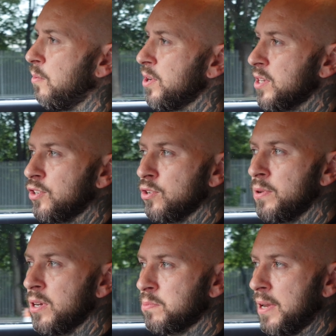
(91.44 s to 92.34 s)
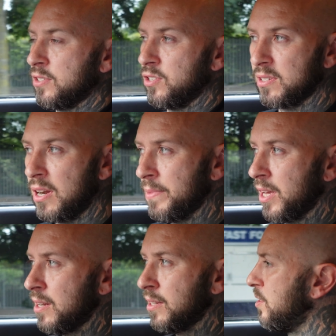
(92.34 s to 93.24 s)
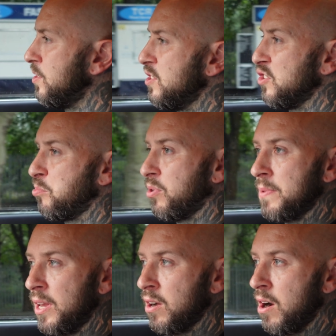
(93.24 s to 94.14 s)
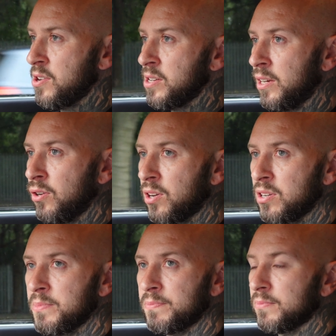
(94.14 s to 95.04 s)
What do you do with those plants? Do you sell them again? Do you just put them in your garden and look at them?